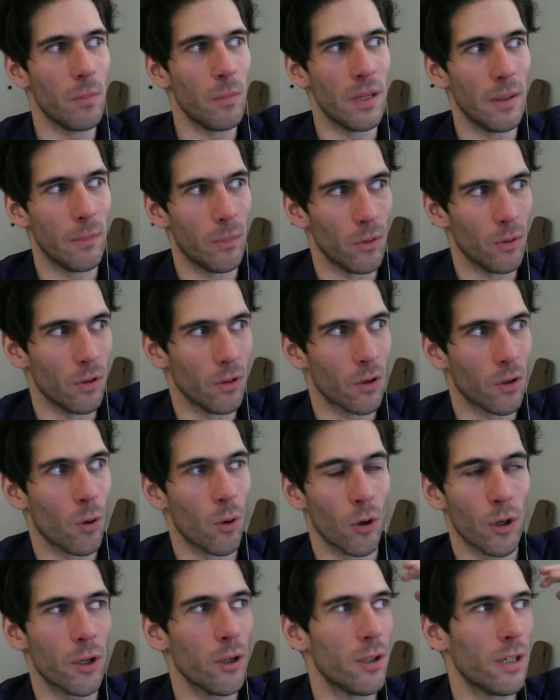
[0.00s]
people
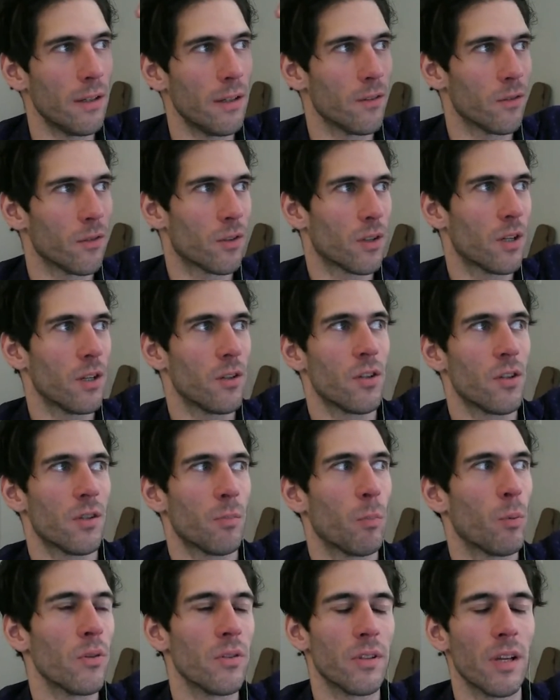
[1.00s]
or could
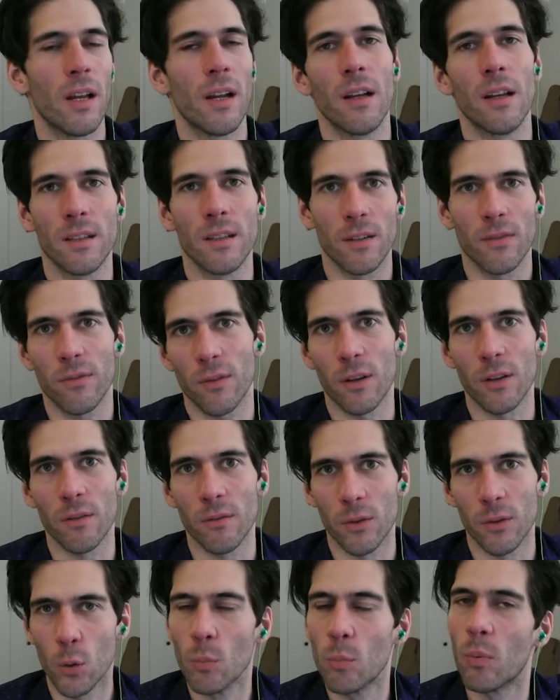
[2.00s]
just present a
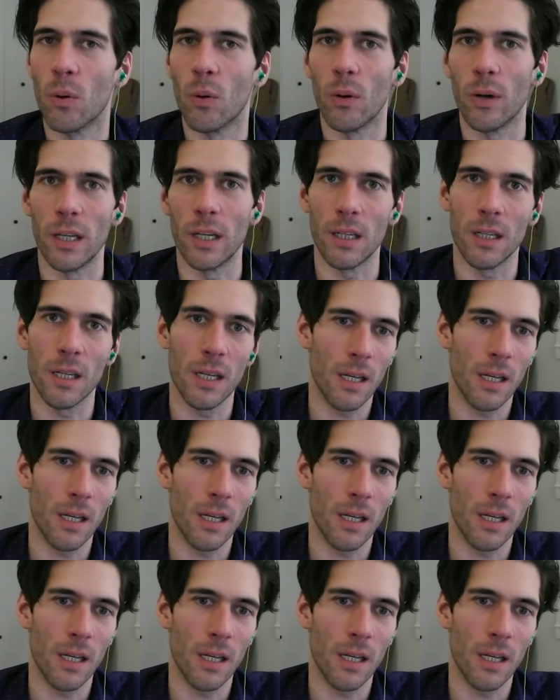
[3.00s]
different viewpoint